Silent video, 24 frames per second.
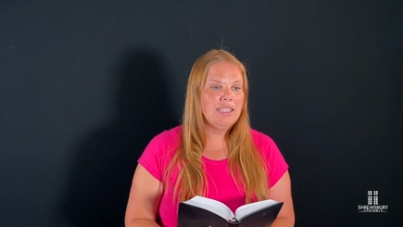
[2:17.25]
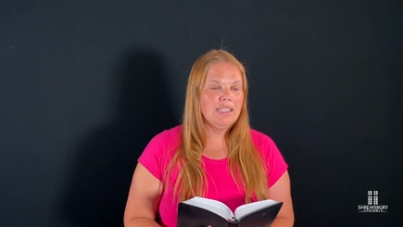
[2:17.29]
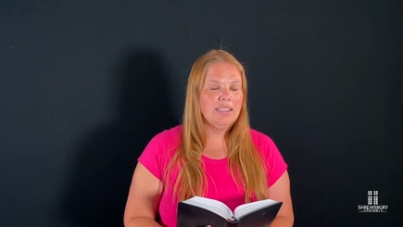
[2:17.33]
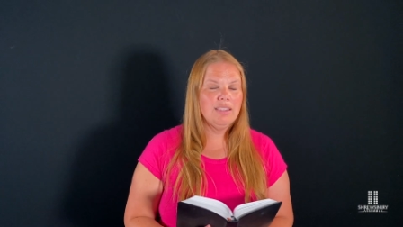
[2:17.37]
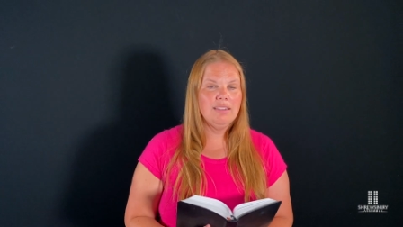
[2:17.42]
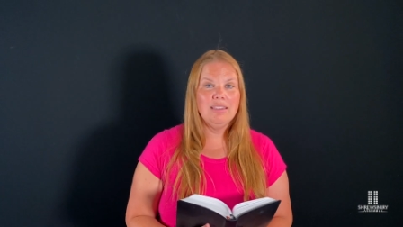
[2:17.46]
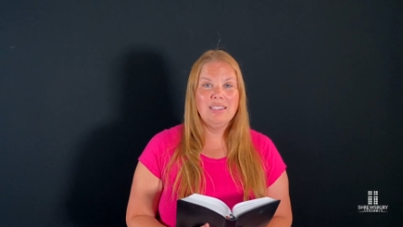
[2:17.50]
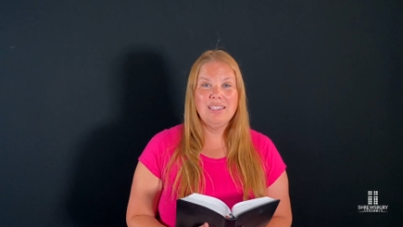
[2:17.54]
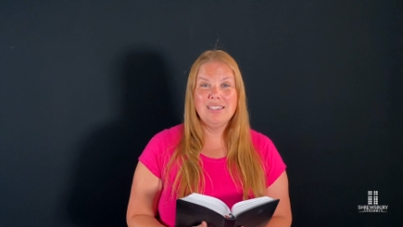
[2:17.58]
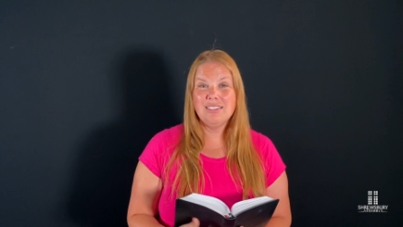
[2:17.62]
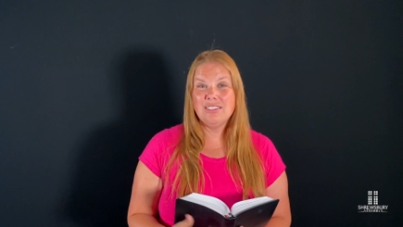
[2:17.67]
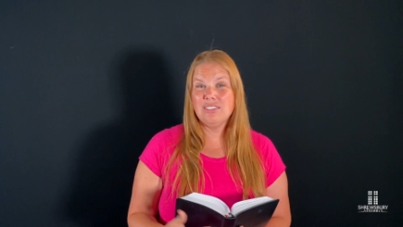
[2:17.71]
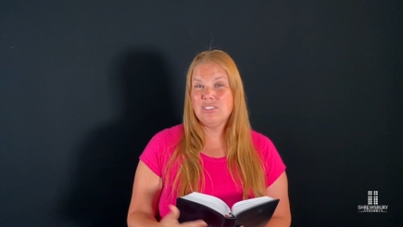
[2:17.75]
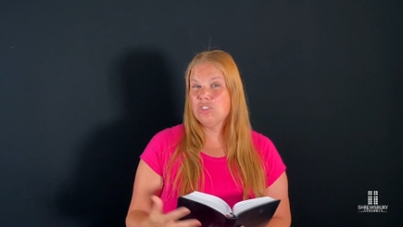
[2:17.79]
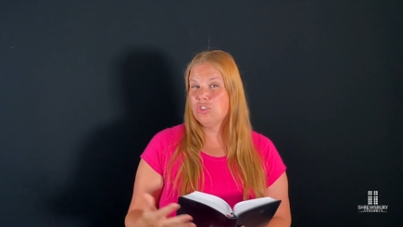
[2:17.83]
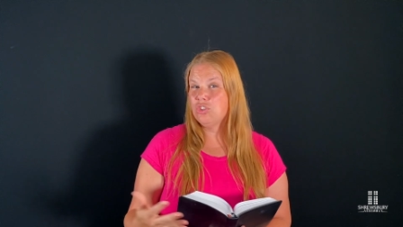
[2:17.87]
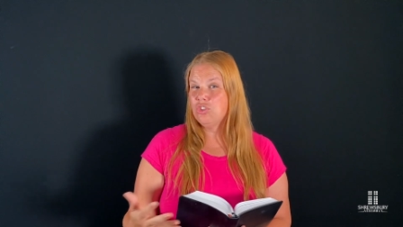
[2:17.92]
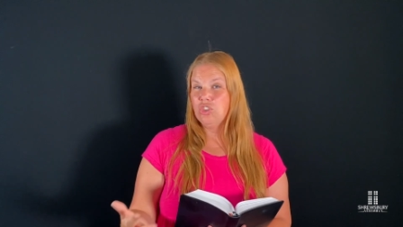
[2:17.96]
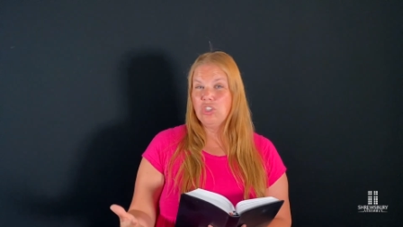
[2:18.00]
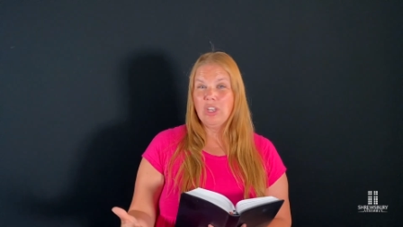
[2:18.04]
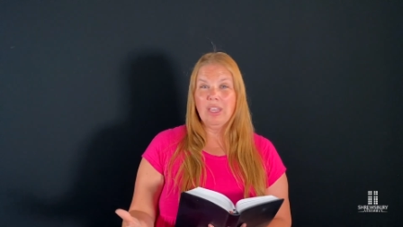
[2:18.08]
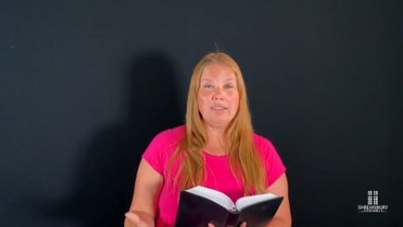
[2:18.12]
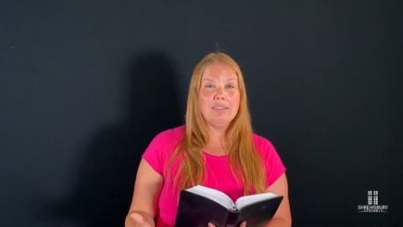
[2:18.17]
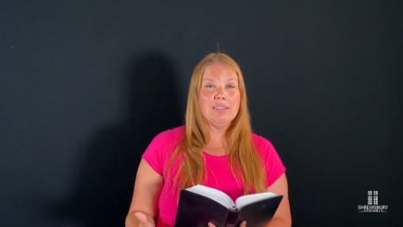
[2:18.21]
It can lead us to
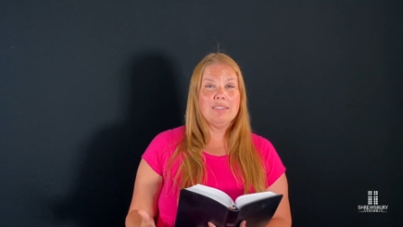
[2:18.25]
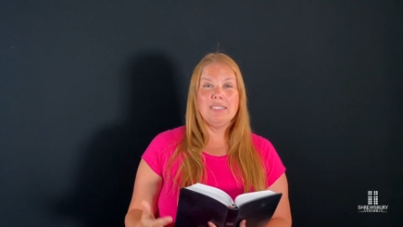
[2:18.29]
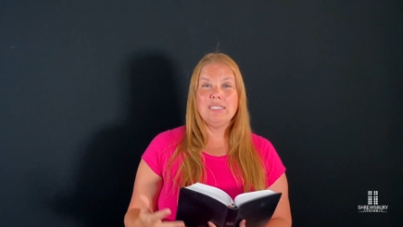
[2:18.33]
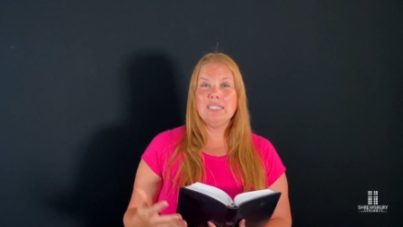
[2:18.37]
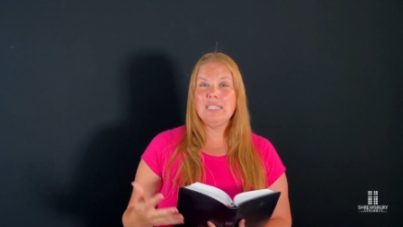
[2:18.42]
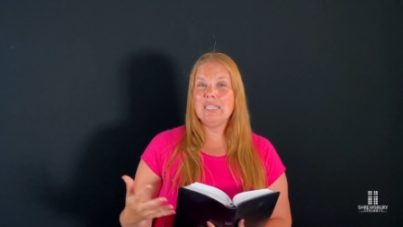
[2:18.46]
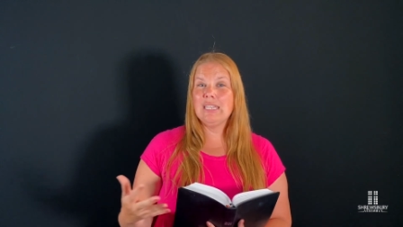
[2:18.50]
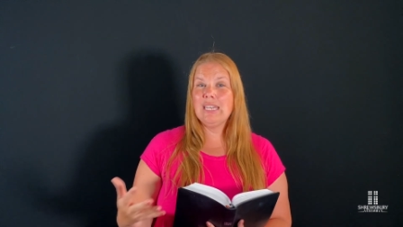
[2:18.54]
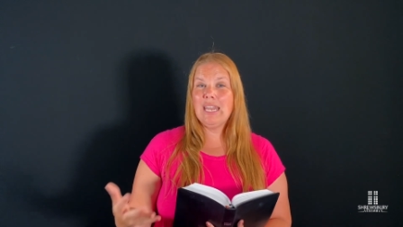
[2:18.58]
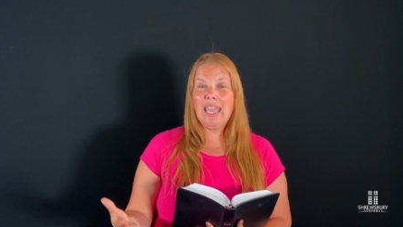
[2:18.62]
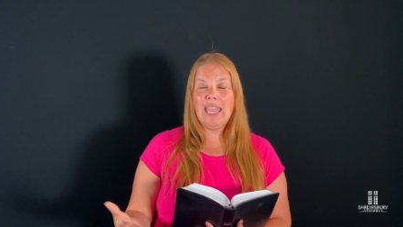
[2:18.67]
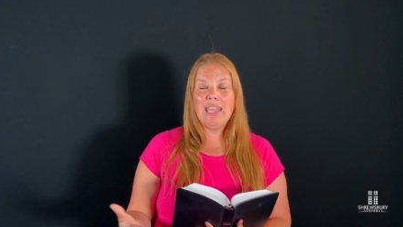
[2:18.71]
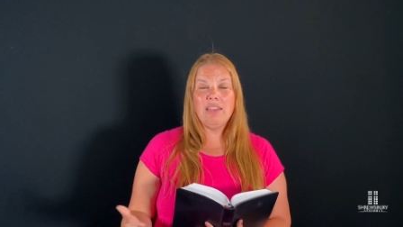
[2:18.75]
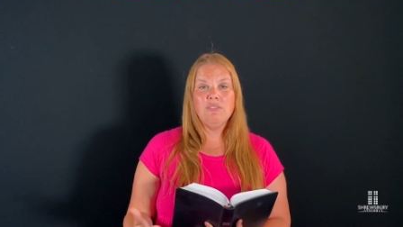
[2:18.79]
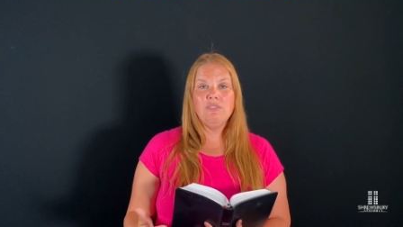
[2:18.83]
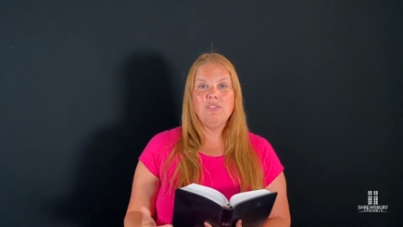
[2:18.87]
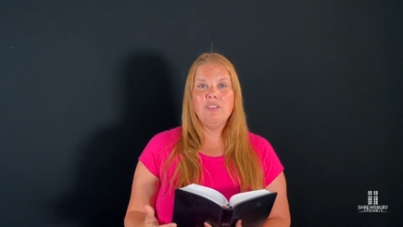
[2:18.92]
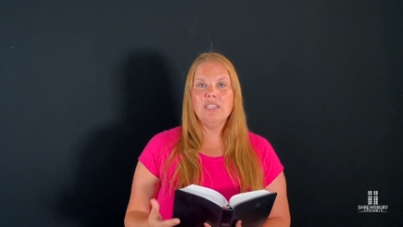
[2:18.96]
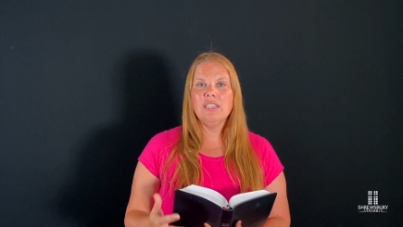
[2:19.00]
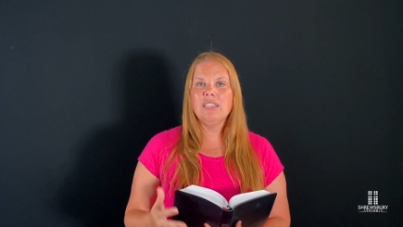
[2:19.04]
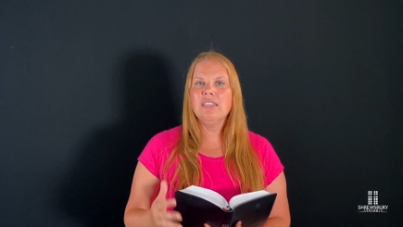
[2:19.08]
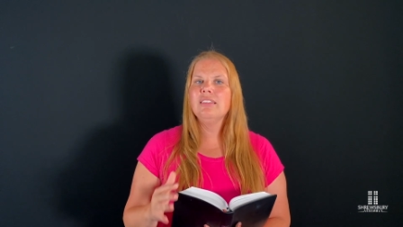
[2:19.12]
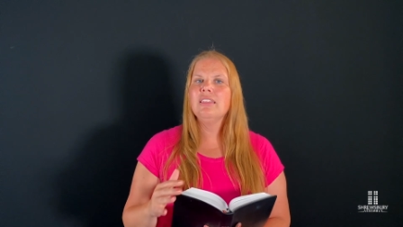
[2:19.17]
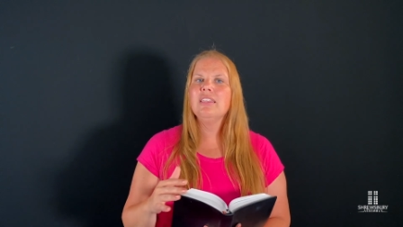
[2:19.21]
jealousy and
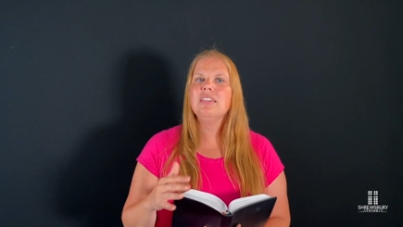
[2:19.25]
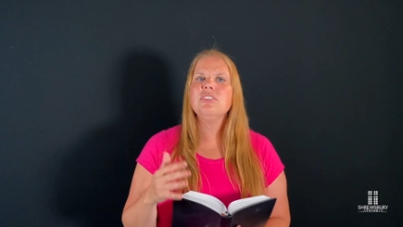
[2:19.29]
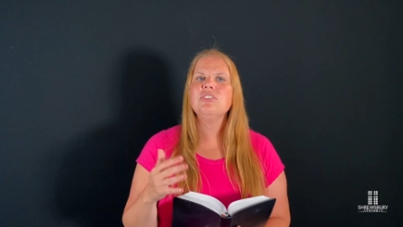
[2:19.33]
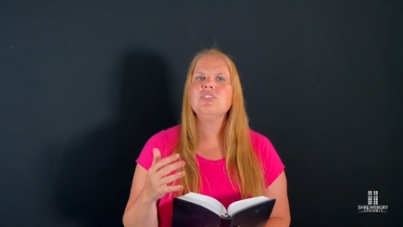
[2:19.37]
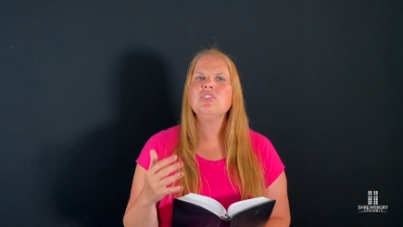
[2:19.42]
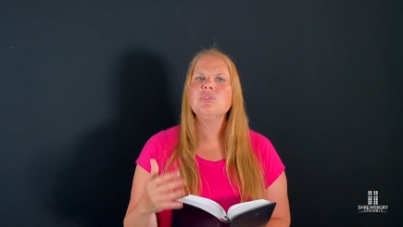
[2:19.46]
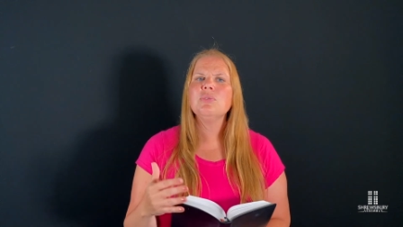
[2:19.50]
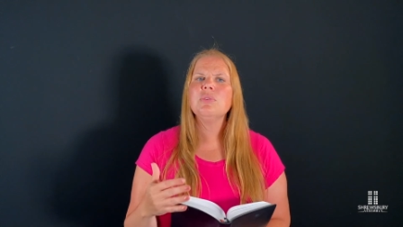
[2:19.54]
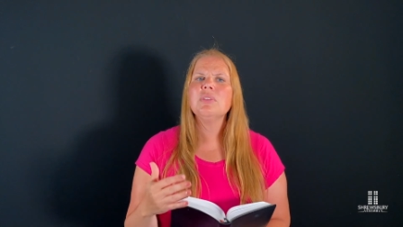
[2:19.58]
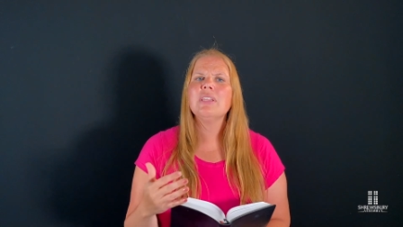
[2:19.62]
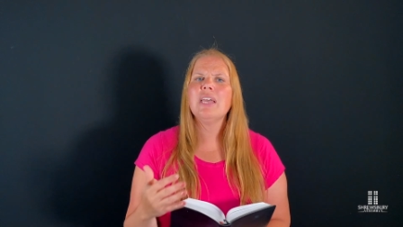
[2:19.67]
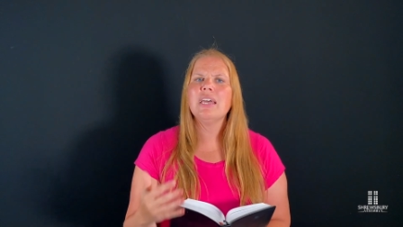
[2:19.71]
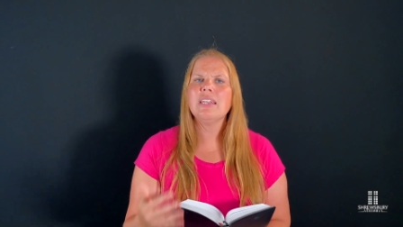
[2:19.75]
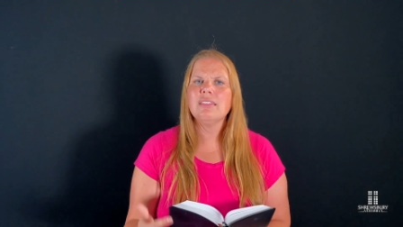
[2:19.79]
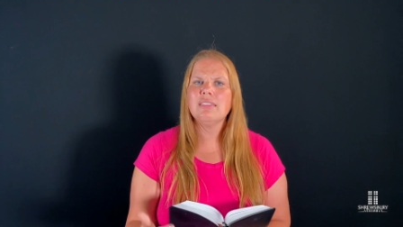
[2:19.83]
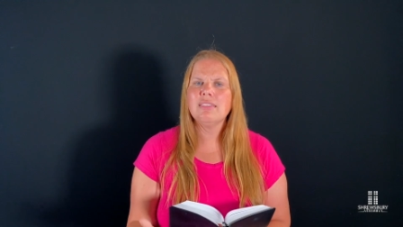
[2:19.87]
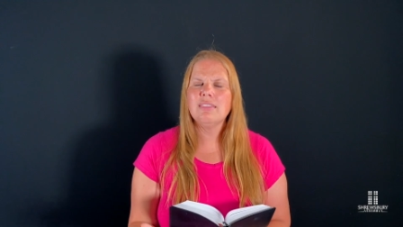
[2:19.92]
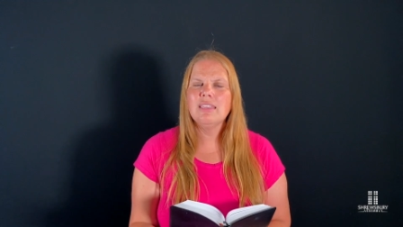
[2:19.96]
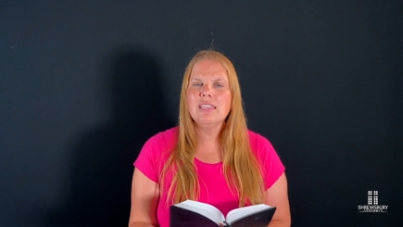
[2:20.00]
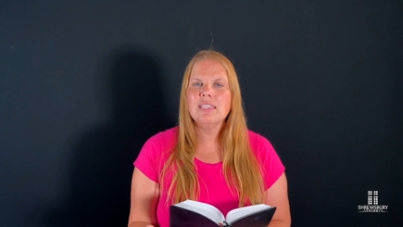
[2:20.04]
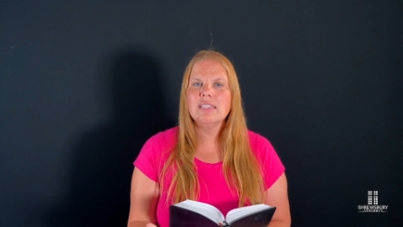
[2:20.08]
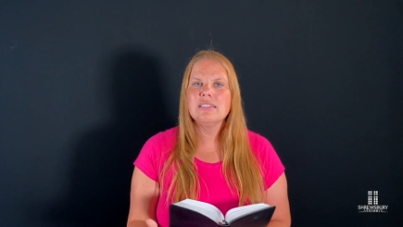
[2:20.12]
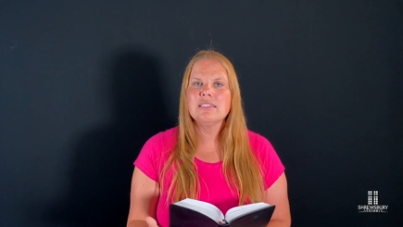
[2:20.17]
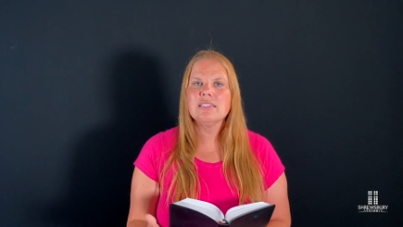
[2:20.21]
envy. It can lead us to a lot of
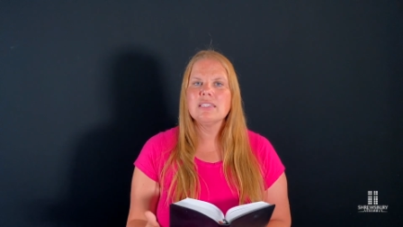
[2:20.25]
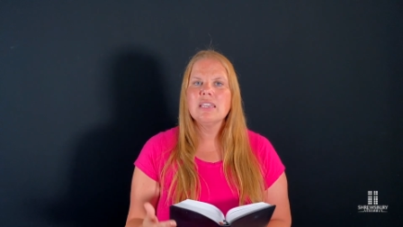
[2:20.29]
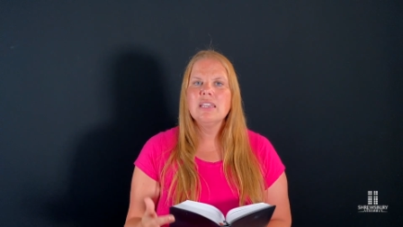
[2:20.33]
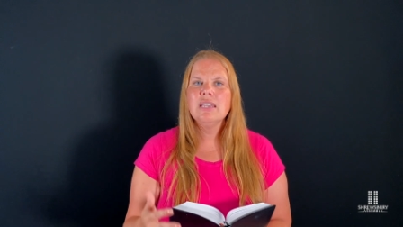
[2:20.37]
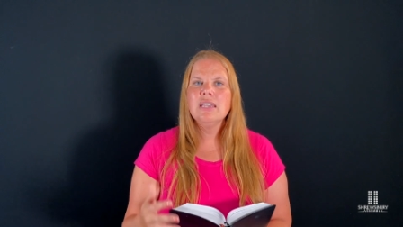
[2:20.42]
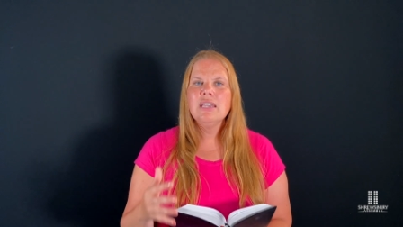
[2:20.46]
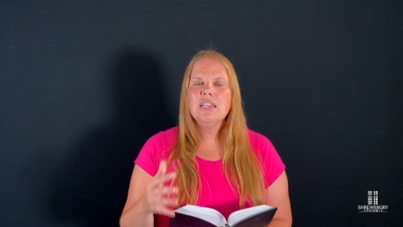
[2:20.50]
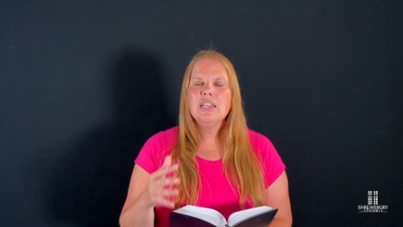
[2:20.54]
things.